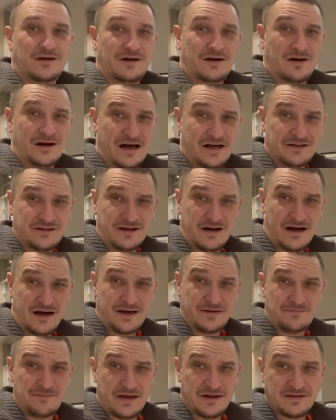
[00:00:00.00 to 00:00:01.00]
Uh, I
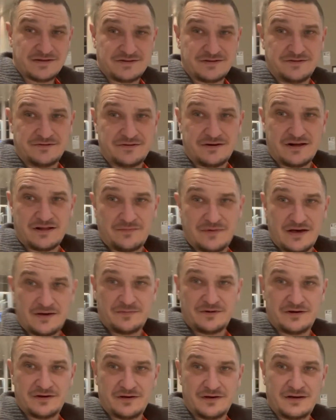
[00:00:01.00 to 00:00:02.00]
made it to
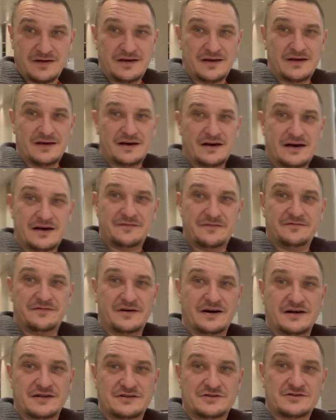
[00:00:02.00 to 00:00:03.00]
Alabama. I've
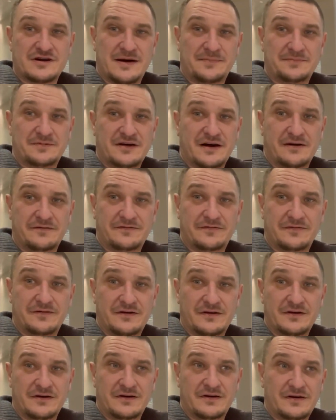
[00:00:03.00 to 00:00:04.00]
uh, dropped off
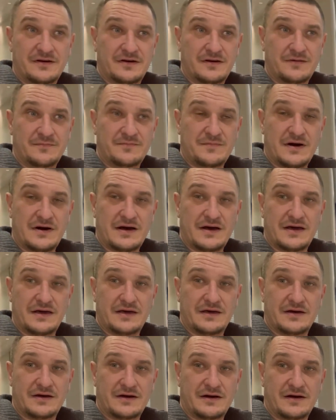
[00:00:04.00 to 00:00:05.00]

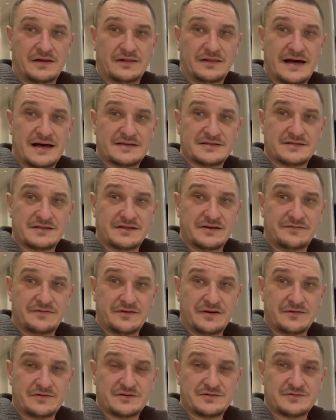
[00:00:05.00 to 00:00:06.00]
my uh, last
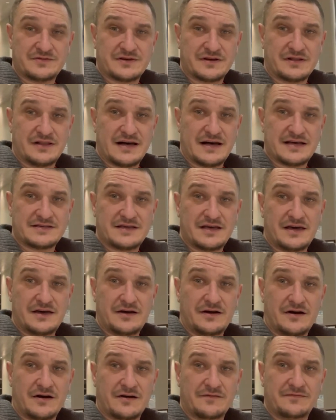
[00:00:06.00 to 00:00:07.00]
delivery, which was a Class
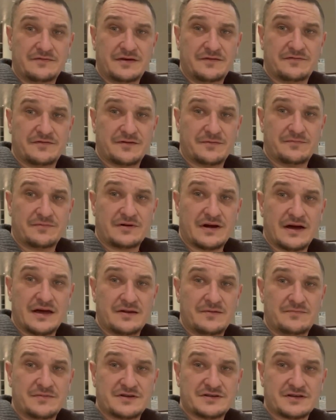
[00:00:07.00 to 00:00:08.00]
A RV from
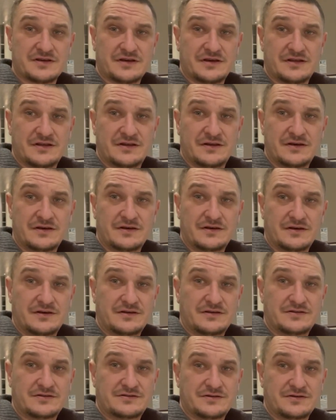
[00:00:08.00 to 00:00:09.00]
Brighton, Michigan
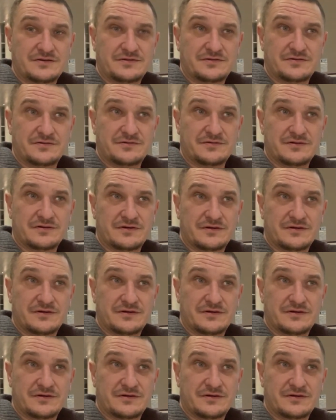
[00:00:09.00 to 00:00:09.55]
to